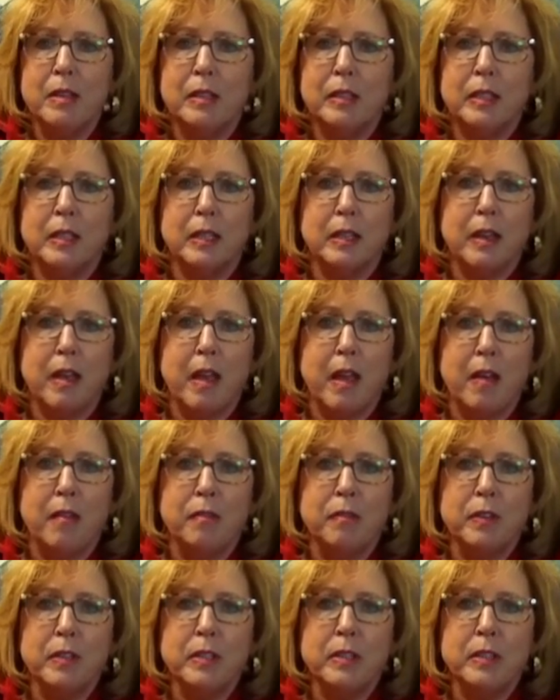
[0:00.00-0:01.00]
Get
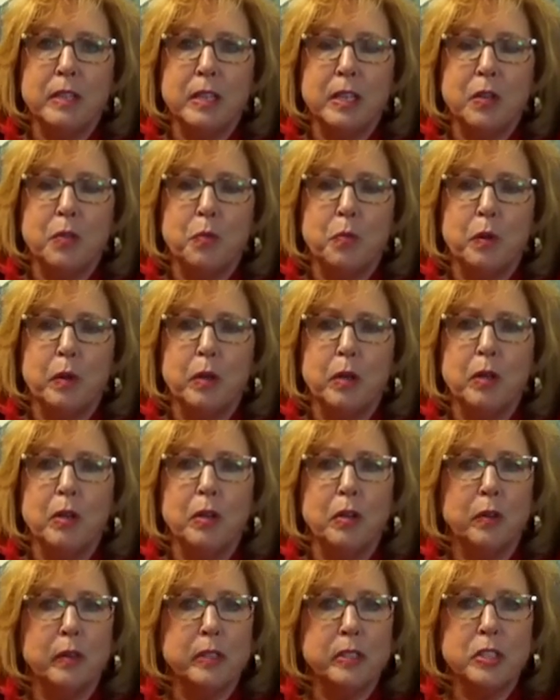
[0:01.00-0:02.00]
everything we're
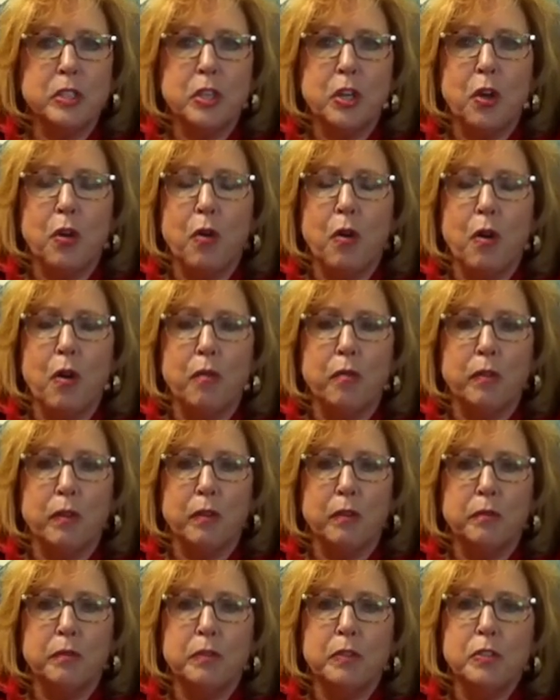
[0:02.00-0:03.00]
going to go over in
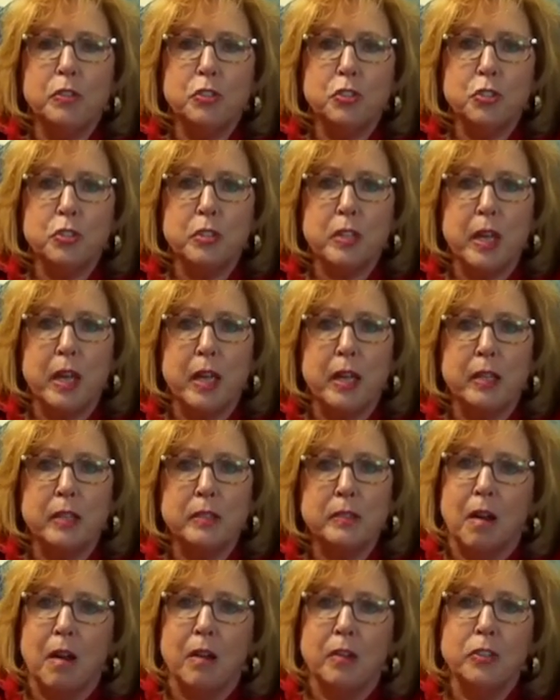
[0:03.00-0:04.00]
future days
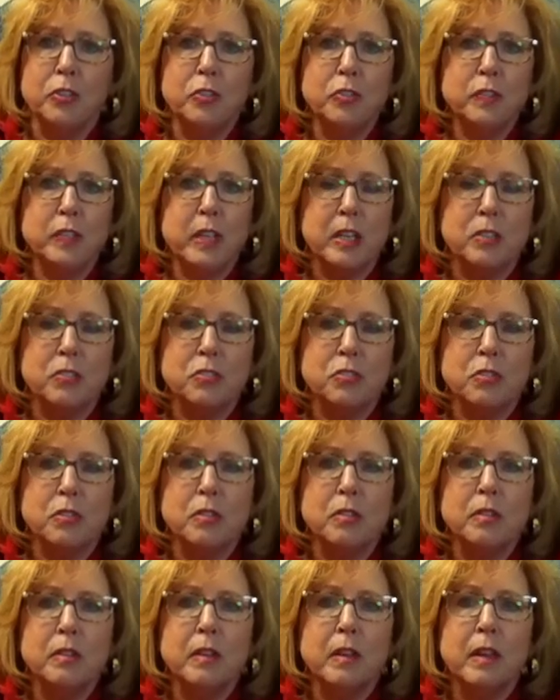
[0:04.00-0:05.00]
on your schedule
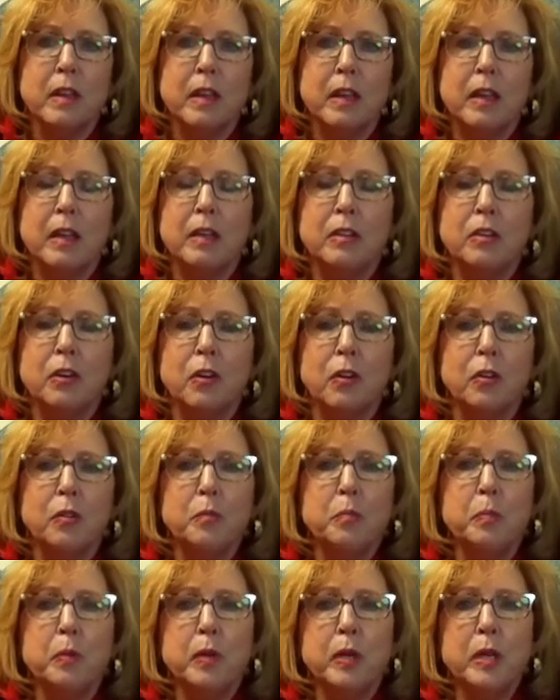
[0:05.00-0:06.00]
and earn
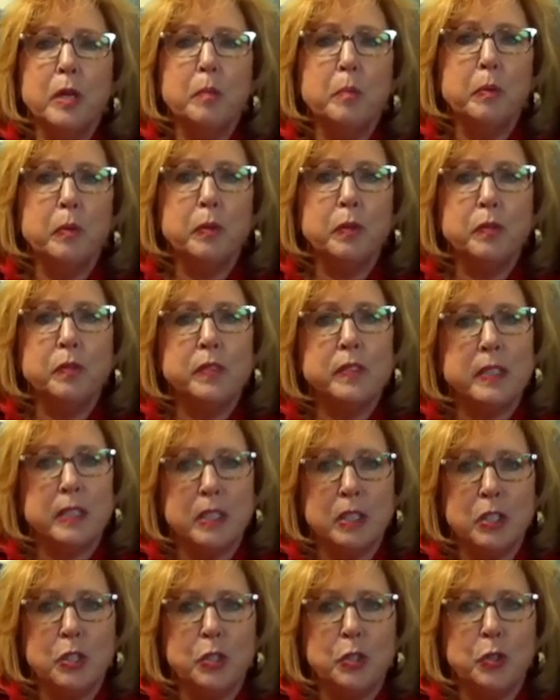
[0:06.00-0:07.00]
pre-approved
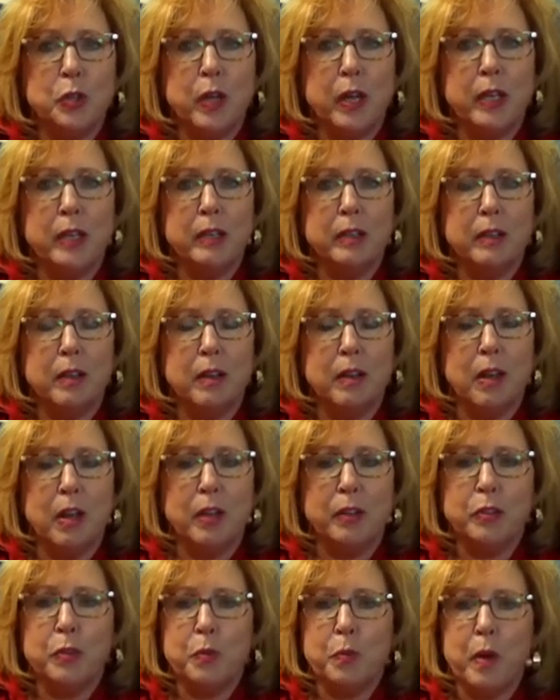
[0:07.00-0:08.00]
CEU credit
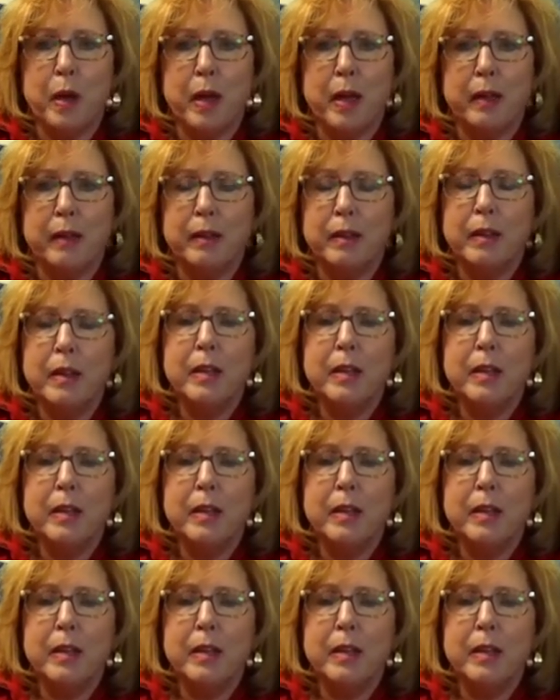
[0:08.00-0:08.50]
along the way.